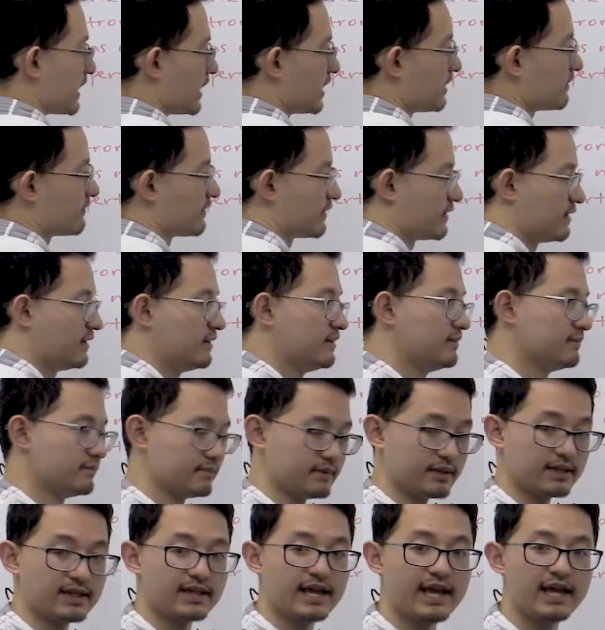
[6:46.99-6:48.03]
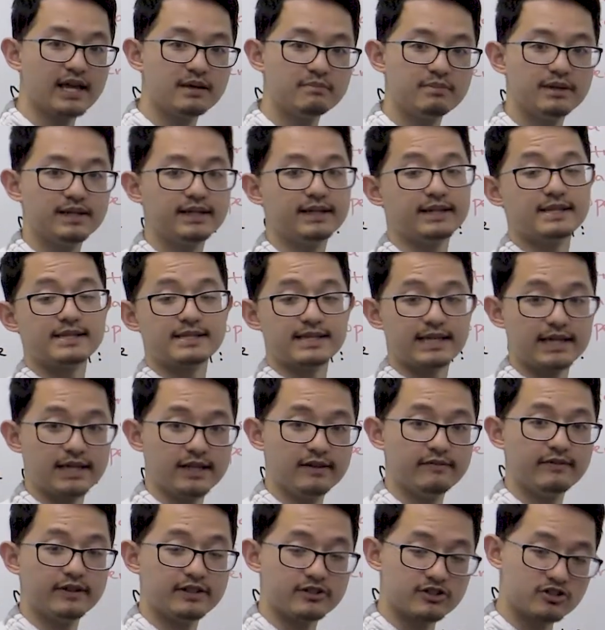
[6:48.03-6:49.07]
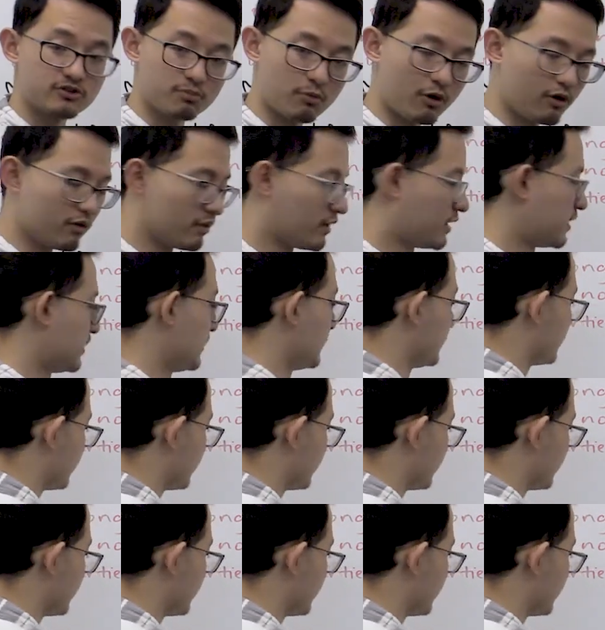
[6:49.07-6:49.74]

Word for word: However, the Kb is even smaller.